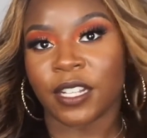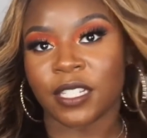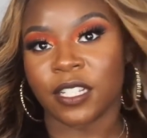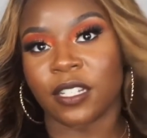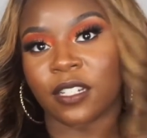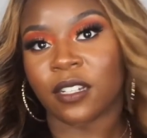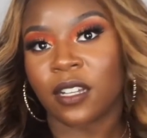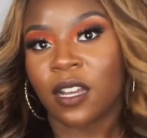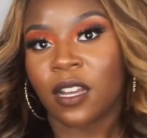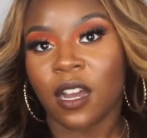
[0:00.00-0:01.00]
and still
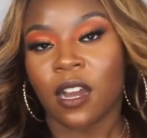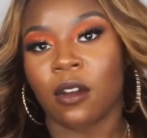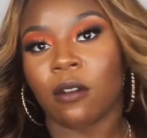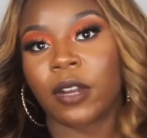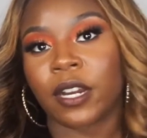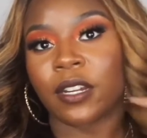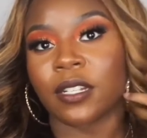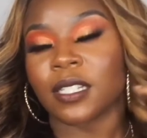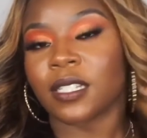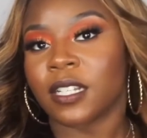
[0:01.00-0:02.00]
hold
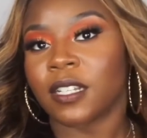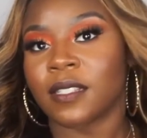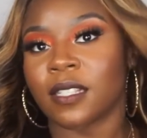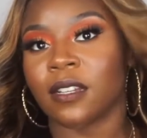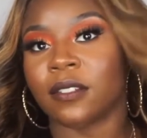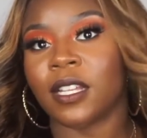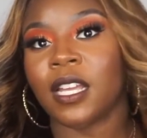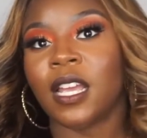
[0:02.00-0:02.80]
curls and stuff so